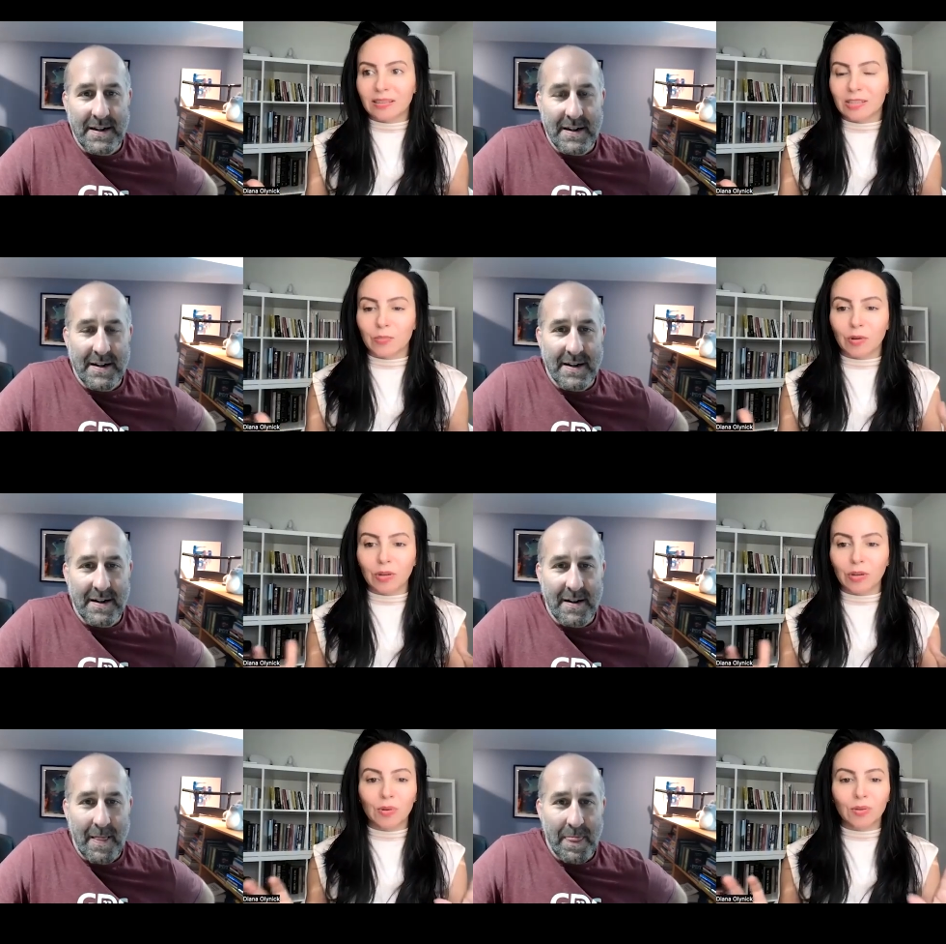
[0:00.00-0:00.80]
Speaker 1: at this
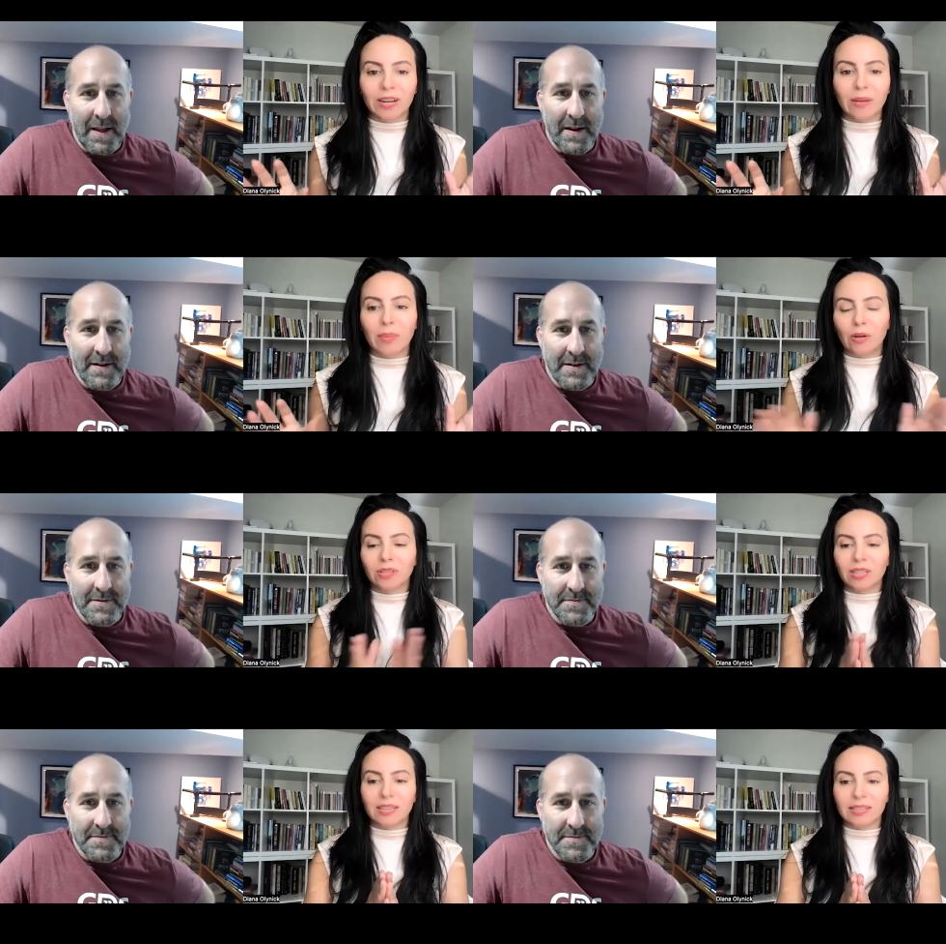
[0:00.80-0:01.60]
point wonder
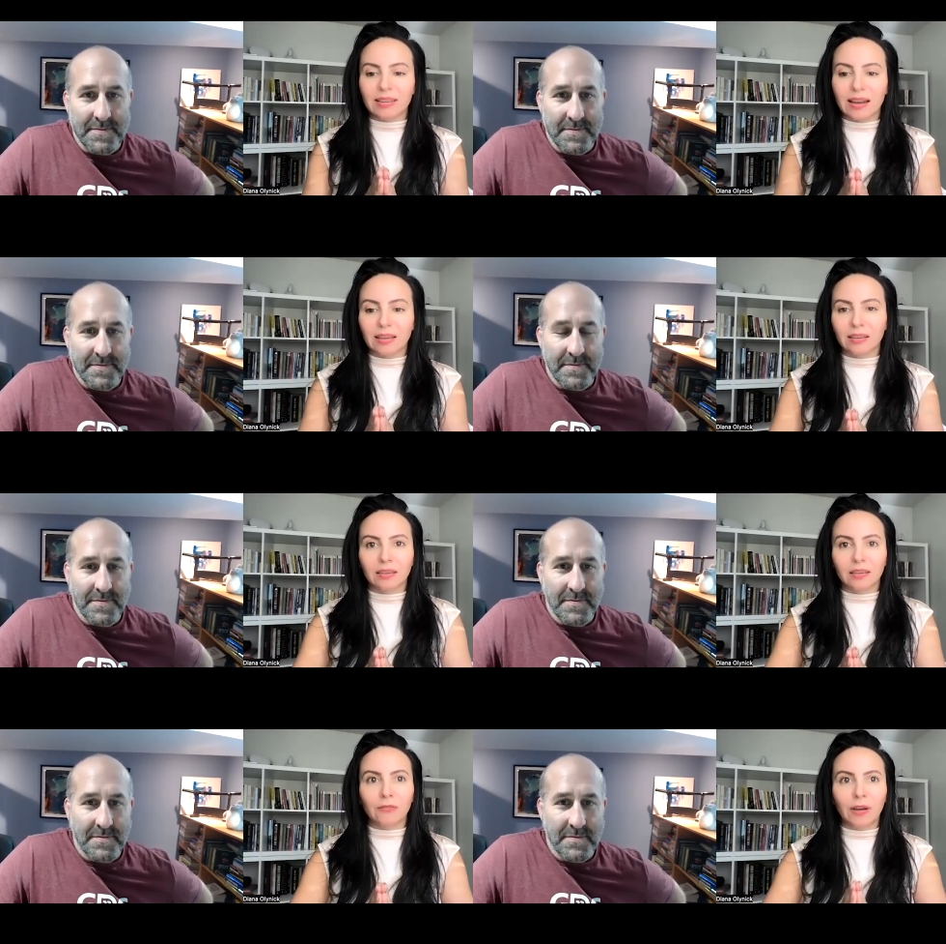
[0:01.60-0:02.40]
about things like
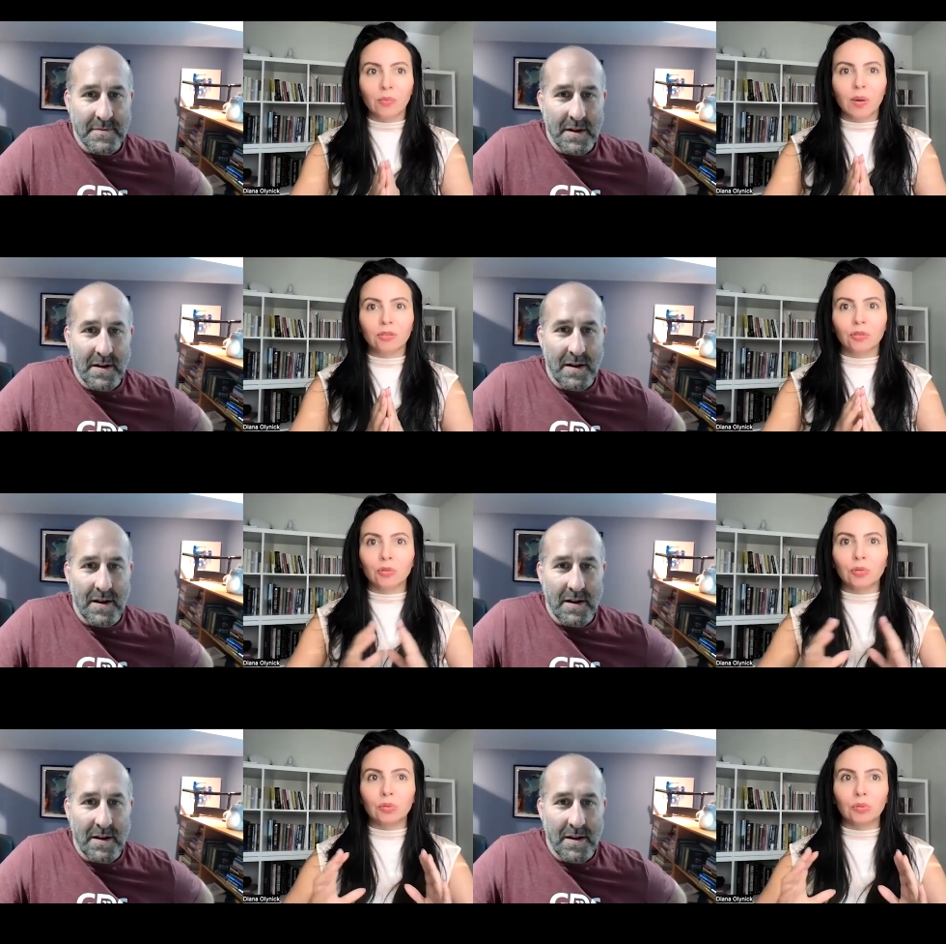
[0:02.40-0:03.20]
if I want
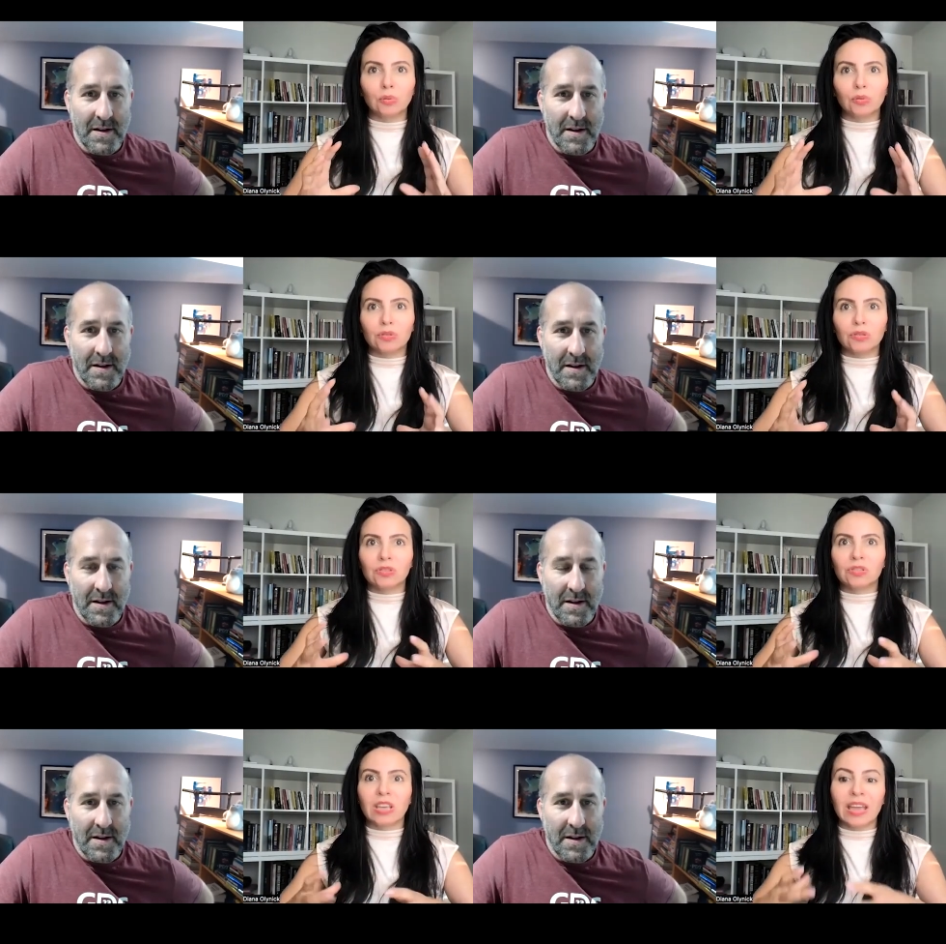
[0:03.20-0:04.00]
to
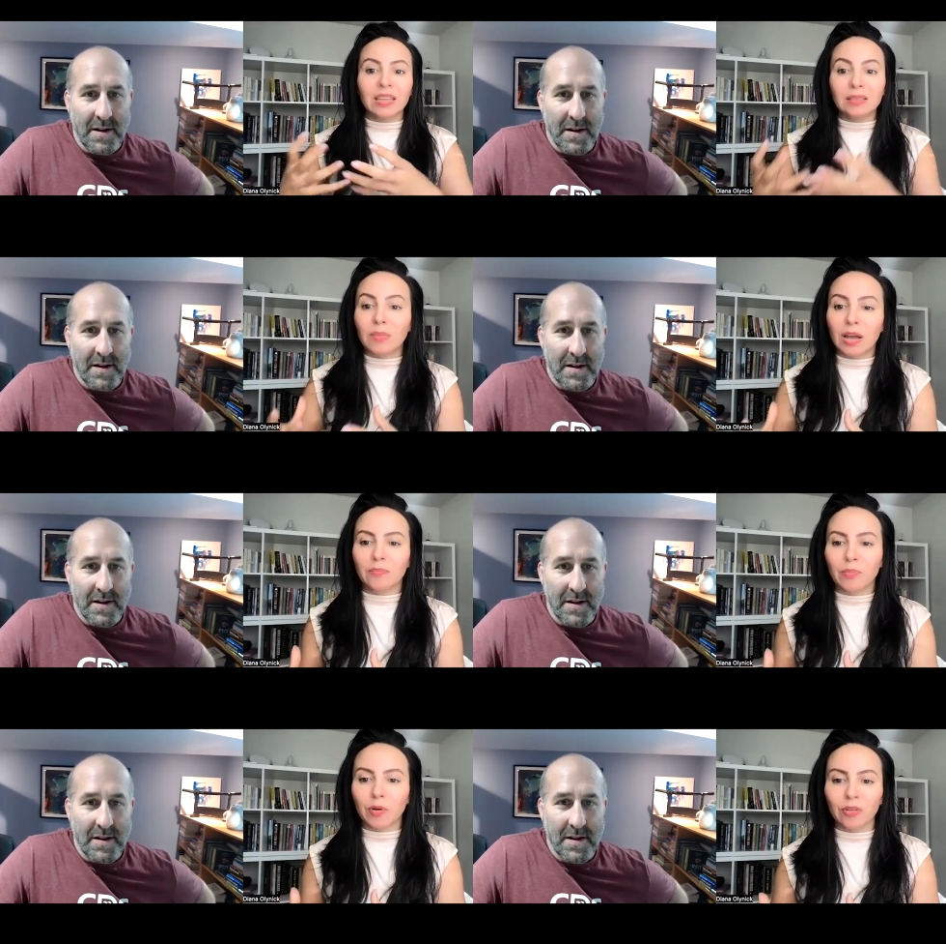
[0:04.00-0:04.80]
send
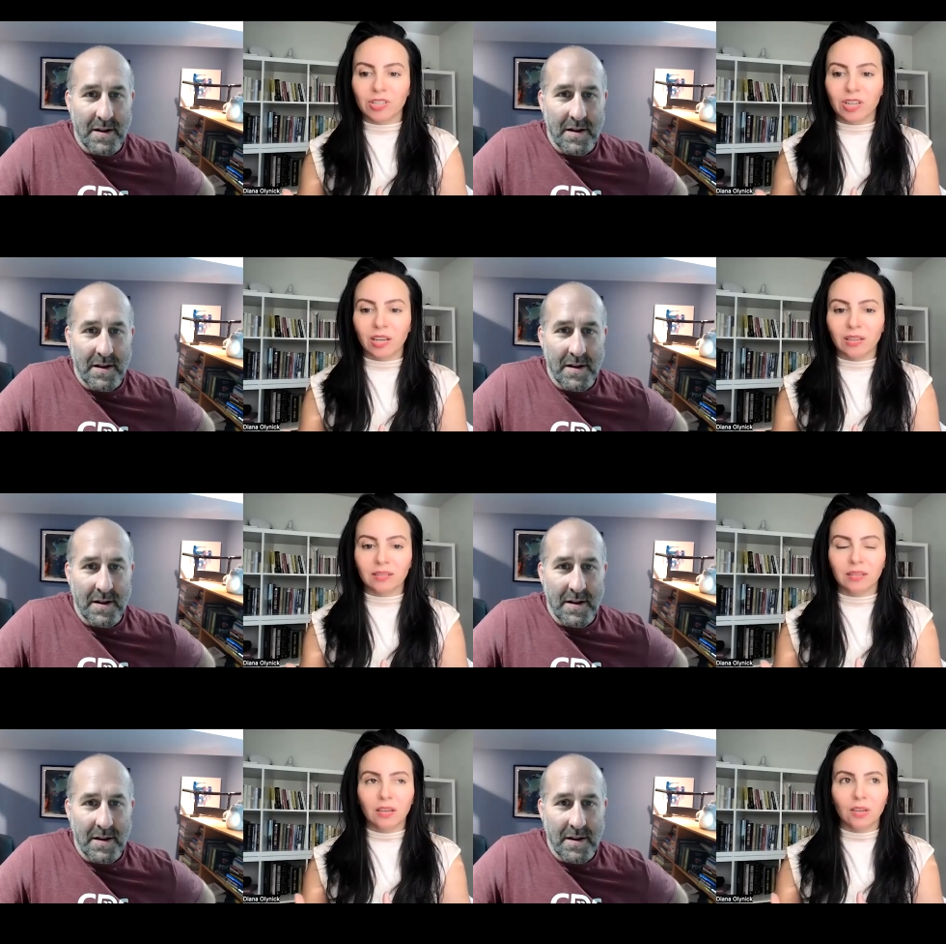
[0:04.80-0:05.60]
my project